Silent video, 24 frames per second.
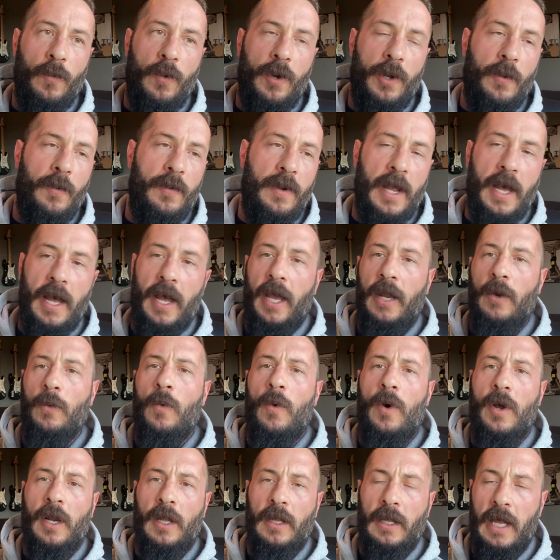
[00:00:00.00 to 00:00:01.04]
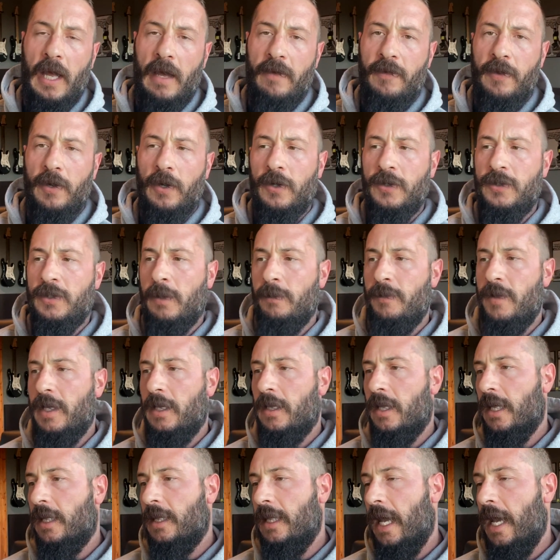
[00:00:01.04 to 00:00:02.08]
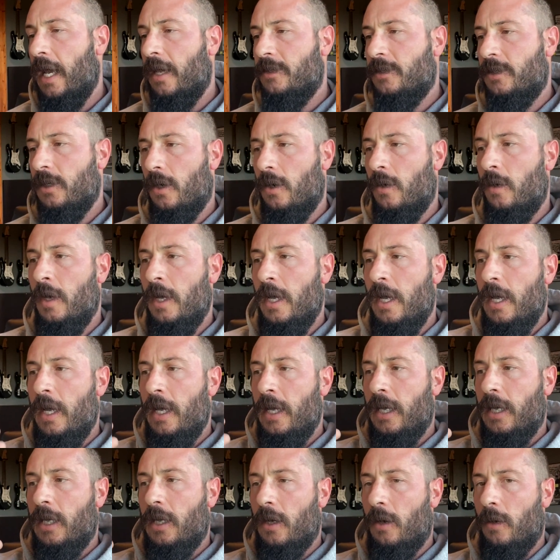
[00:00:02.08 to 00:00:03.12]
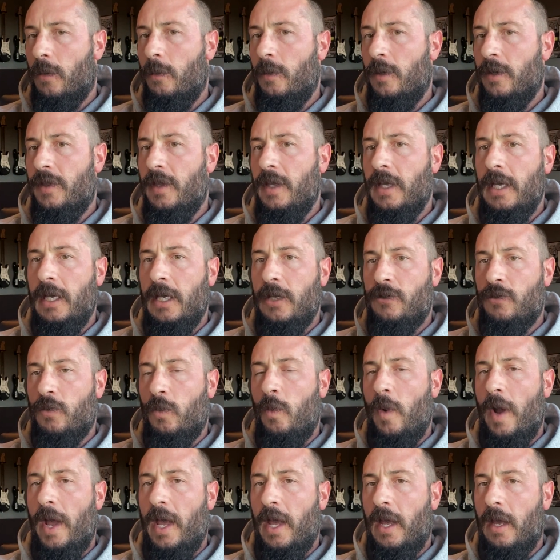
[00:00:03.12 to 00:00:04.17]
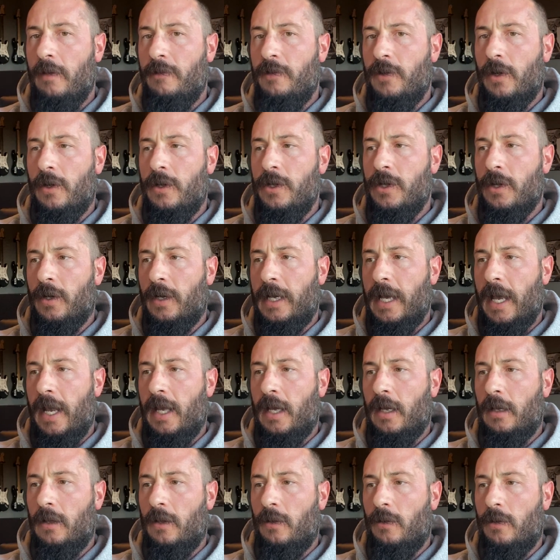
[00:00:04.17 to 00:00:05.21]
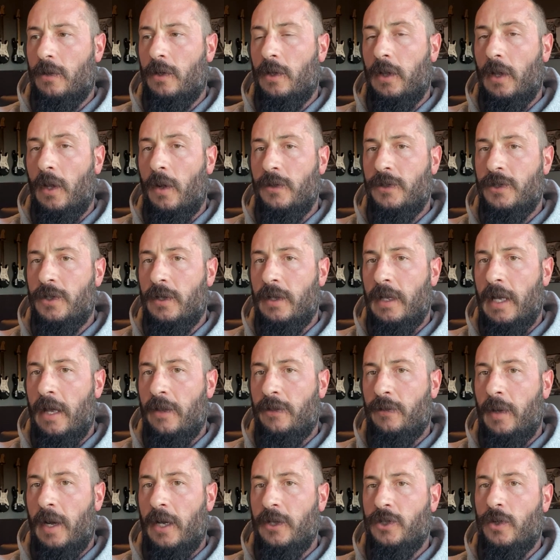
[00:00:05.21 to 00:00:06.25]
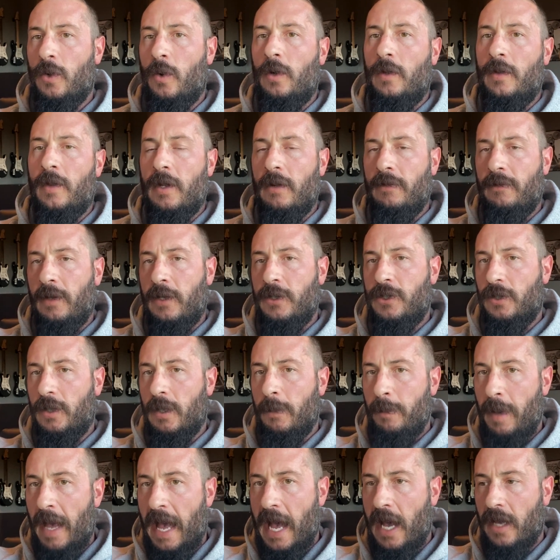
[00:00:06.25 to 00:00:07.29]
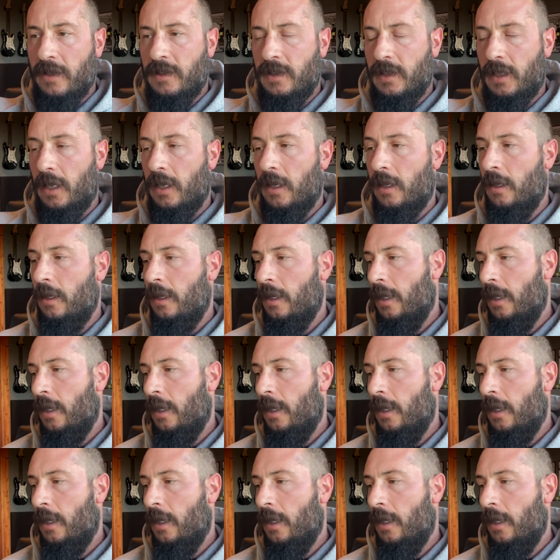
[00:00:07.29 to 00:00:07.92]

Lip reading: 109, 111, or something like that. So with each wave you're getting a little closer to that threshold and then eventually passing it.